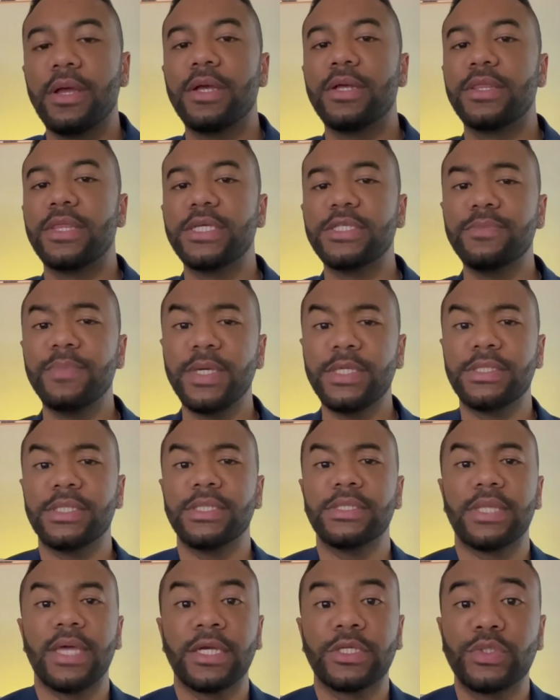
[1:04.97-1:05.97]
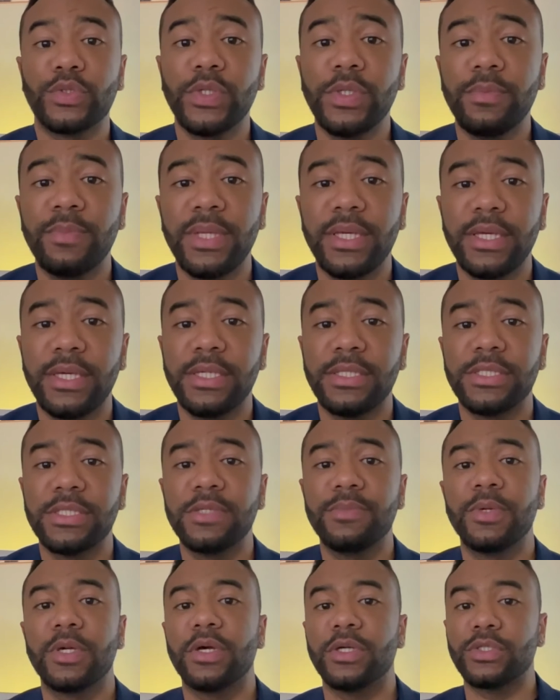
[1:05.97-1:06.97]
This makes it extremely easy
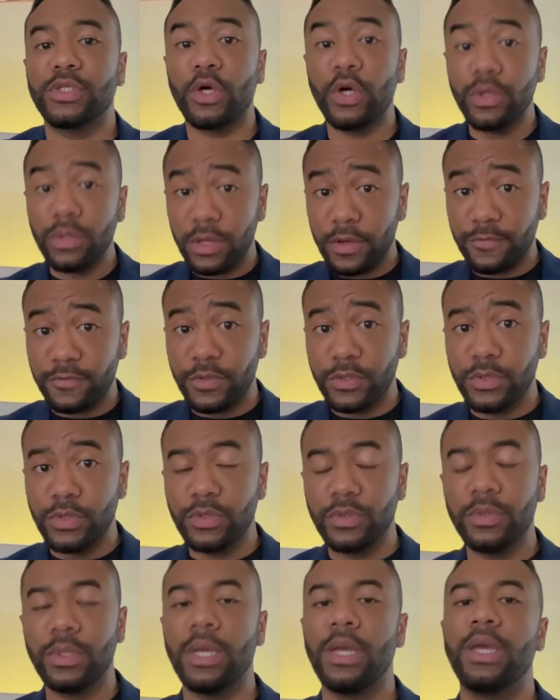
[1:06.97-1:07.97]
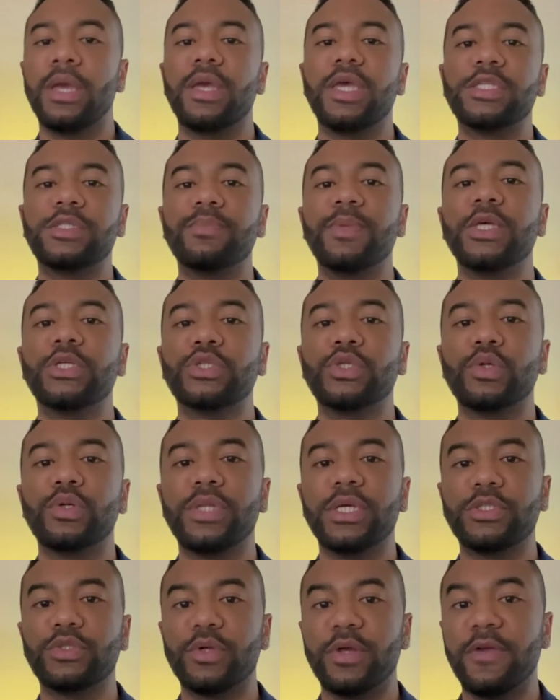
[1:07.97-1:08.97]
because all you have to do is make sure
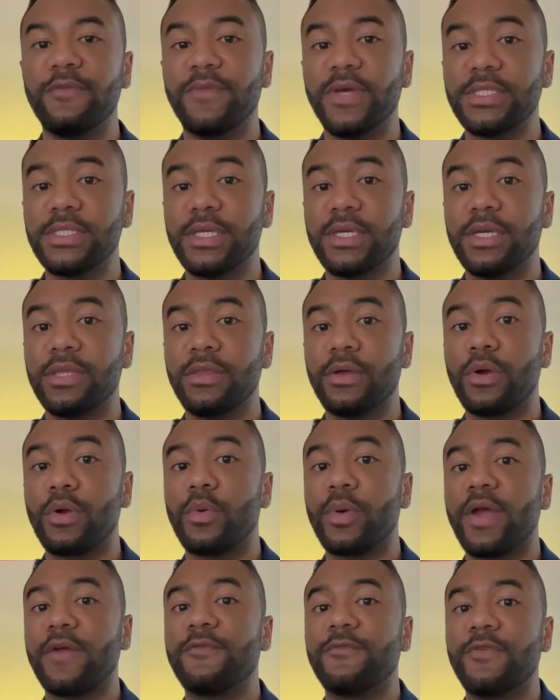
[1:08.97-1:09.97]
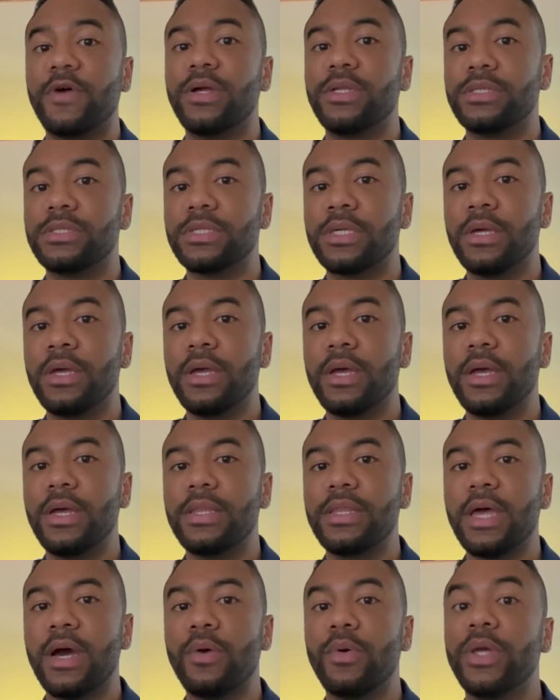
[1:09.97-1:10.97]
that you're investing in the correct fund.
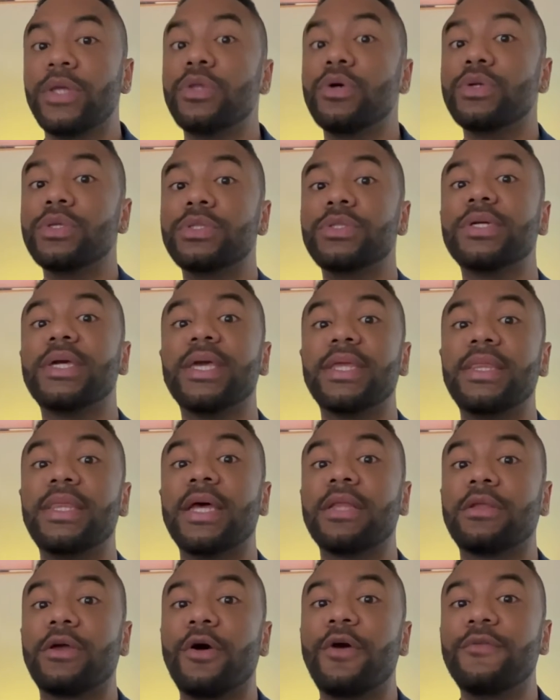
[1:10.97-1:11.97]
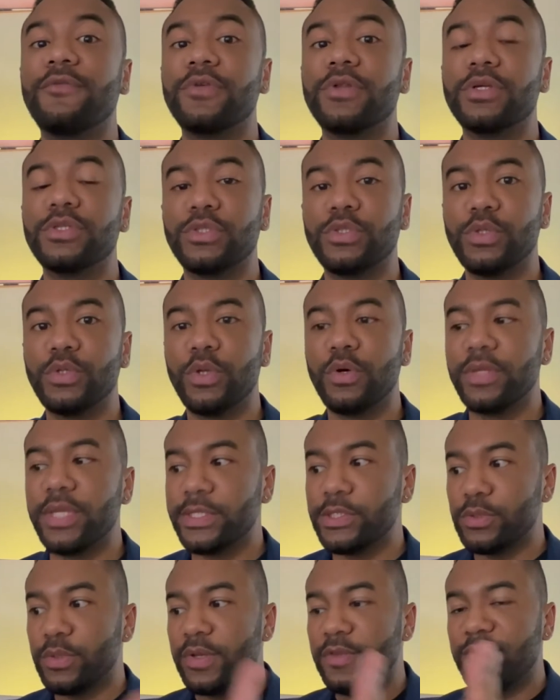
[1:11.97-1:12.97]
Now, in order to get that confidence to know that
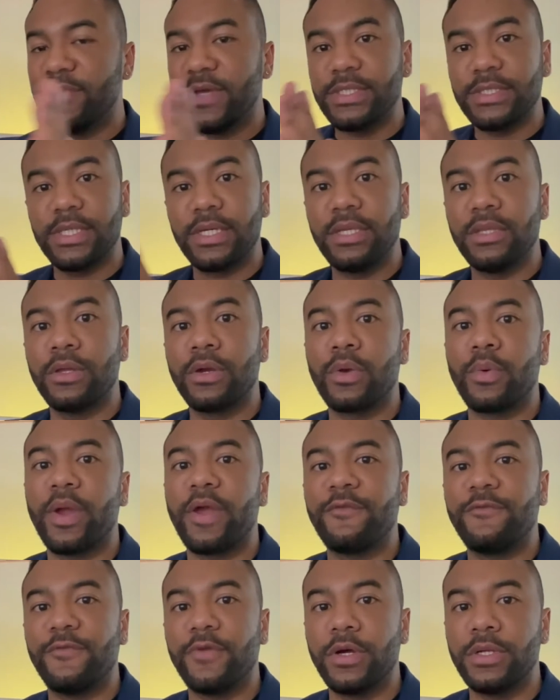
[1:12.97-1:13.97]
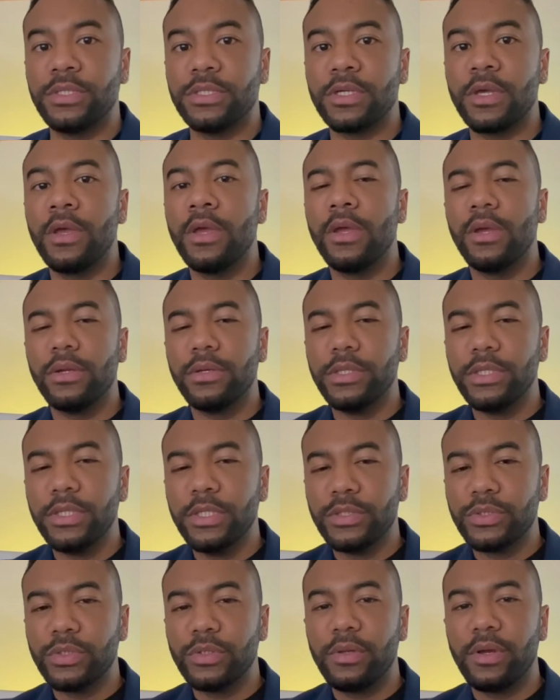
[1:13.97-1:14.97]
you're investing in the correct fund, you need
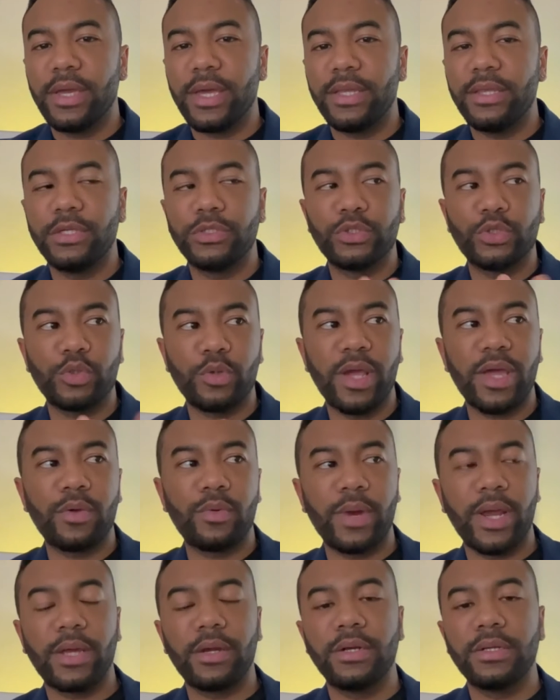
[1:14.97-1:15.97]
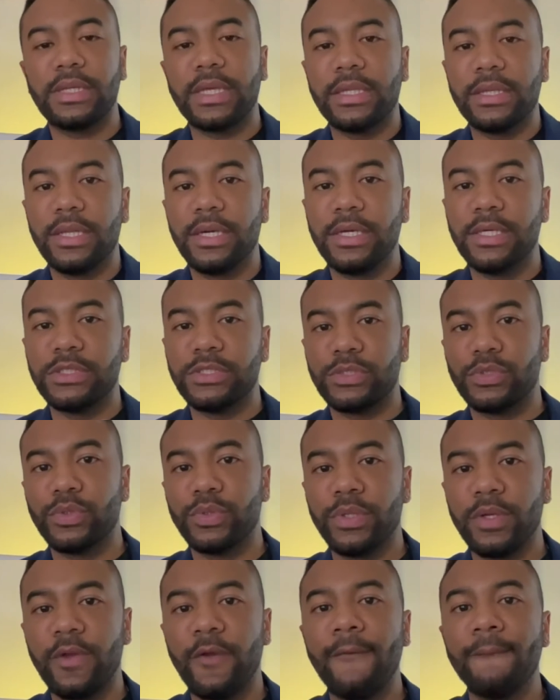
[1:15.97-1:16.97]
to look at the track record and the
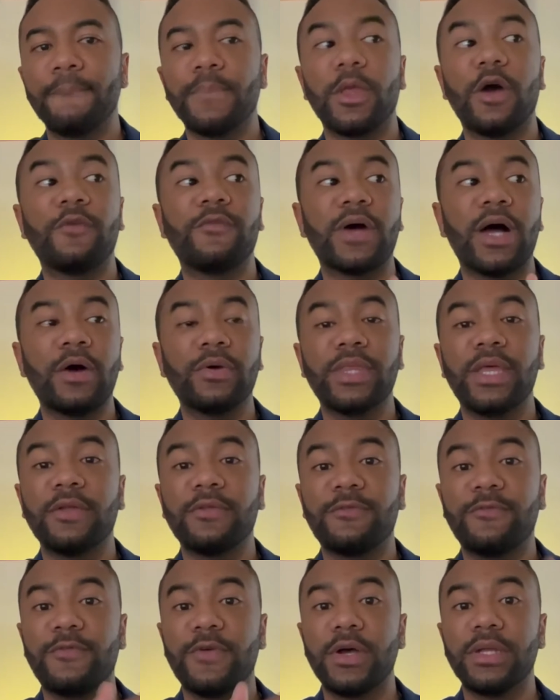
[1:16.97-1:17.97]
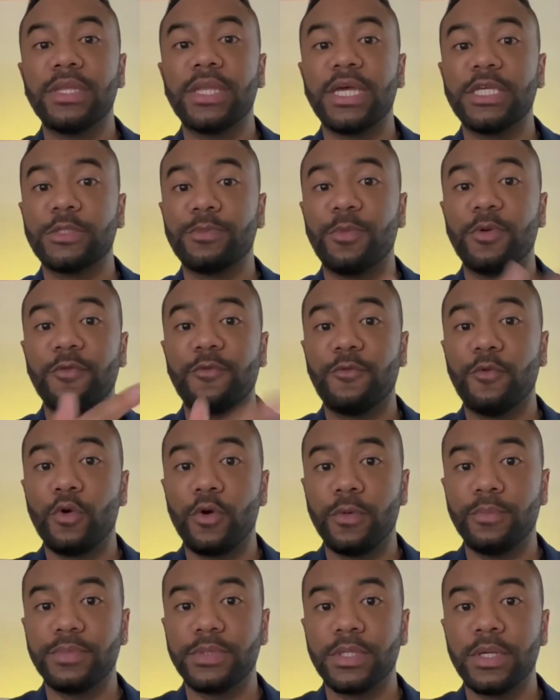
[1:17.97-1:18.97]
history of how that fund has performed.